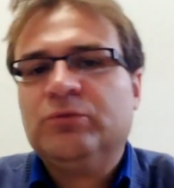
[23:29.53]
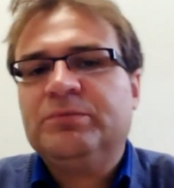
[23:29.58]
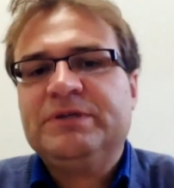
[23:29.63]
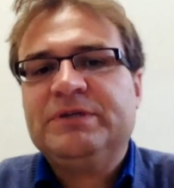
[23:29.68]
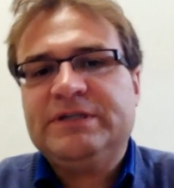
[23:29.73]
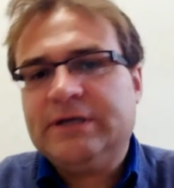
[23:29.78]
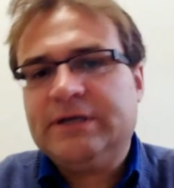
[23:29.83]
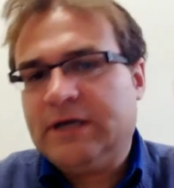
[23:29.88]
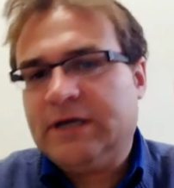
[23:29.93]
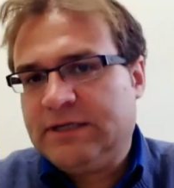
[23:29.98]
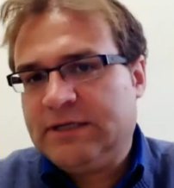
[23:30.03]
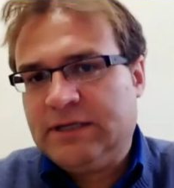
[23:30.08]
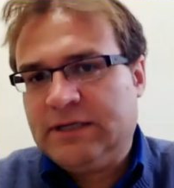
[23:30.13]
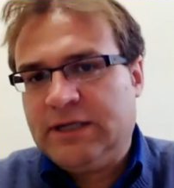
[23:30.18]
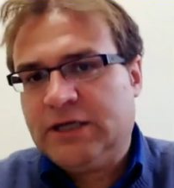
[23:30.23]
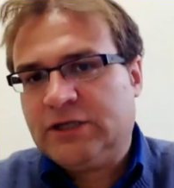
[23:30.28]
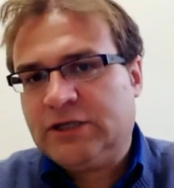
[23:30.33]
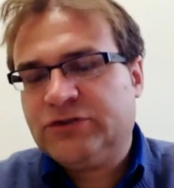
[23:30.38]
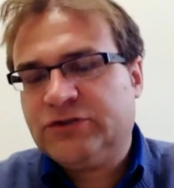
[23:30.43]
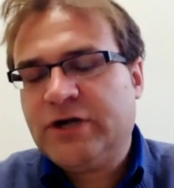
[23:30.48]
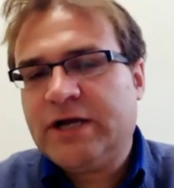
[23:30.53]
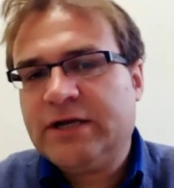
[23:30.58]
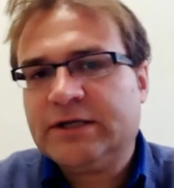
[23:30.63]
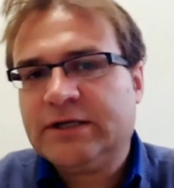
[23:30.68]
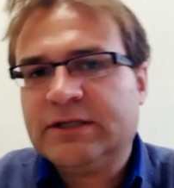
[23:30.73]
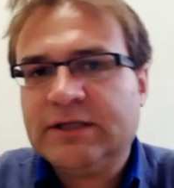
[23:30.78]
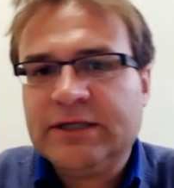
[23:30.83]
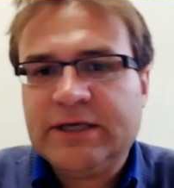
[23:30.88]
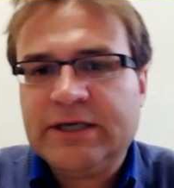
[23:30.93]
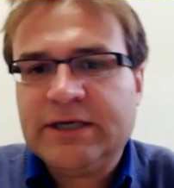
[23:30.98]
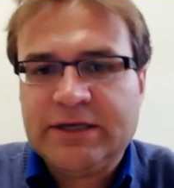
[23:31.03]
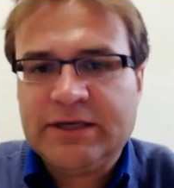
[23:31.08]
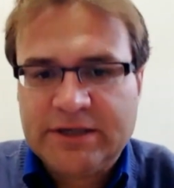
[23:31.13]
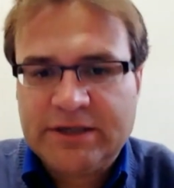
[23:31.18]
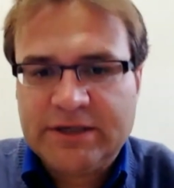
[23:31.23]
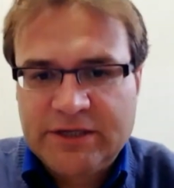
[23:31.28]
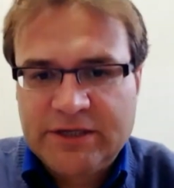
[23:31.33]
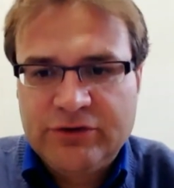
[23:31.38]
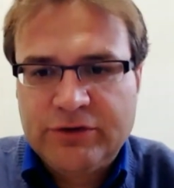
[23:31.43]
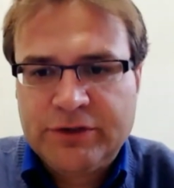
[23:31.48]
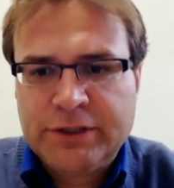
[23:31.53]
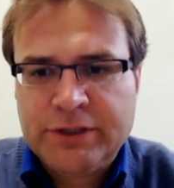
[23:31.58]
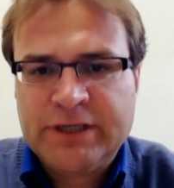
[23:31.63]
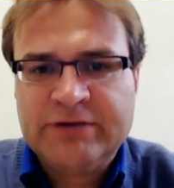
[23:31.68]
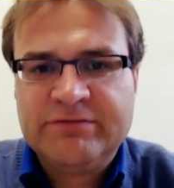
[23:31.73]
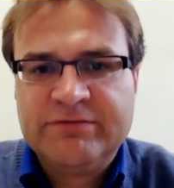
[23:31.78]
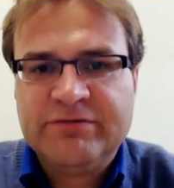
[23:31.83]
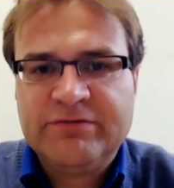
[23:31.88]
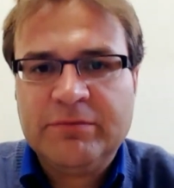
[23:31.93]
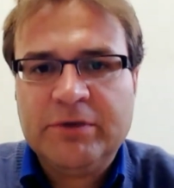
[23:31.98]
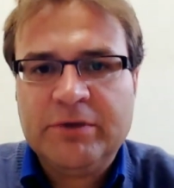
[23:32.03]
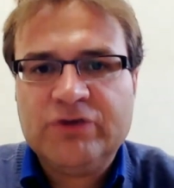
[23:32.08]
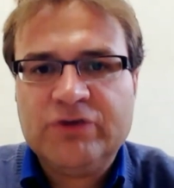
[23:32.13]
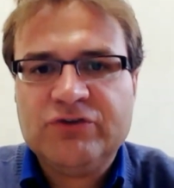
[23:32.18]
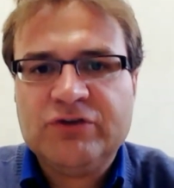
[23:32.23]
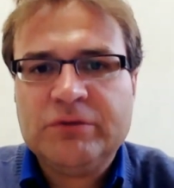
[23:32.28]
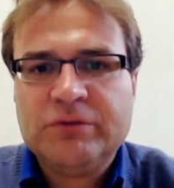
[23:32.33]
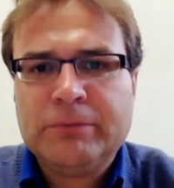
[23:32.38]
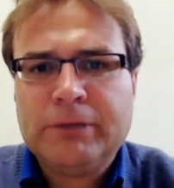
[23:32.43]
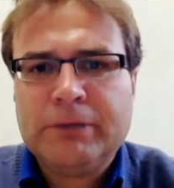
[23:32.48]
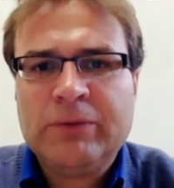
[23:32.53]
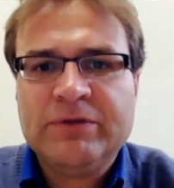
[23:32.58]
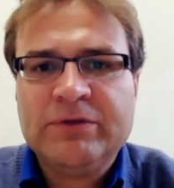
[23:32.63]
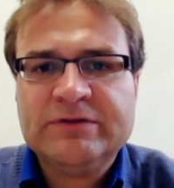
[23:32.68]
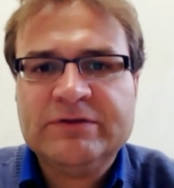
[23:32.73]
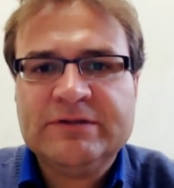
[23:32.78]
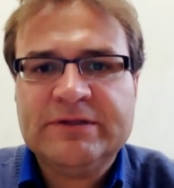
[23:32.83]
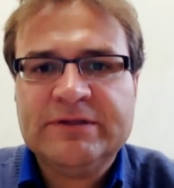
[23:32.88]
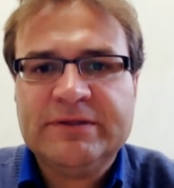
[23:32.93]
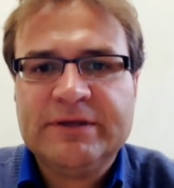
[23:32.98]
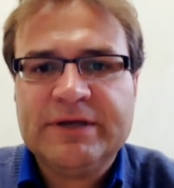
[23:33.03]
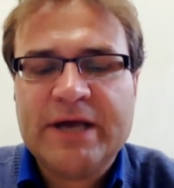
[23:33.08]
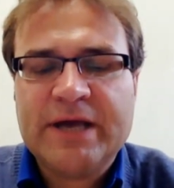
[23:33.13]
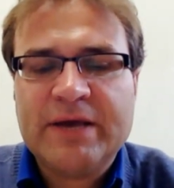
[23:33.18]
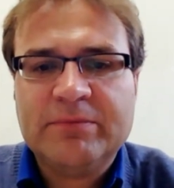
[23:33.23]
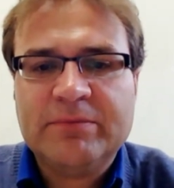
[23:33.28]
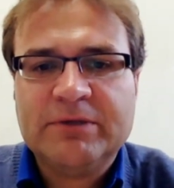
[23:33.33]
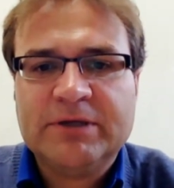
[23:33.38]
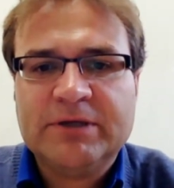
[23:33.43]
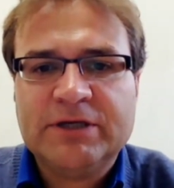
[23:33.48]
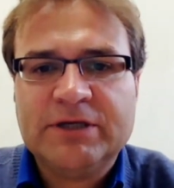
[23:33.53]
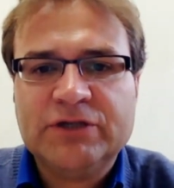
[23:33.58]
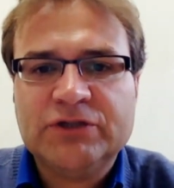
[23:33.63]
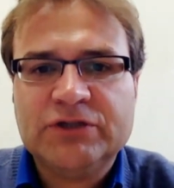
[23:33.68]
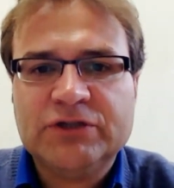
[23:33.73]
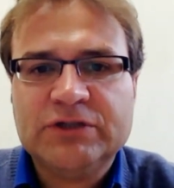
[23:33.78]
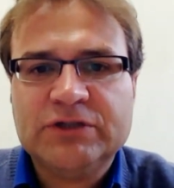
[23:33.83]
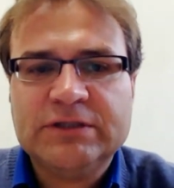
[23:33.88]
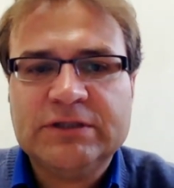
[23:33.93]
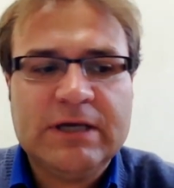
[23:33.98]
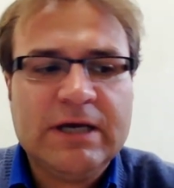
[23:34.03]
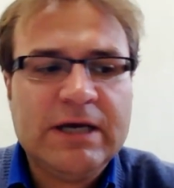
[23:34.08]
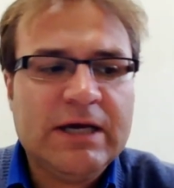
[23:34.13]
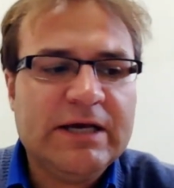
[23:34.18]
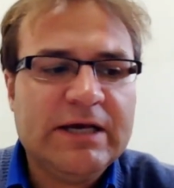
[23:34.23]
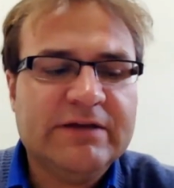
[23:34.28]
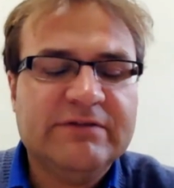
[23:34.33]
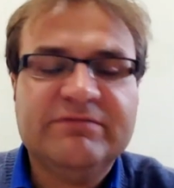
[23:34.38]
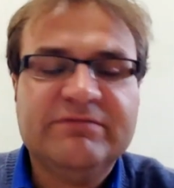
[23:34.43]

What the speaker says: and this will be done electronically, and again you'll get information about this in the application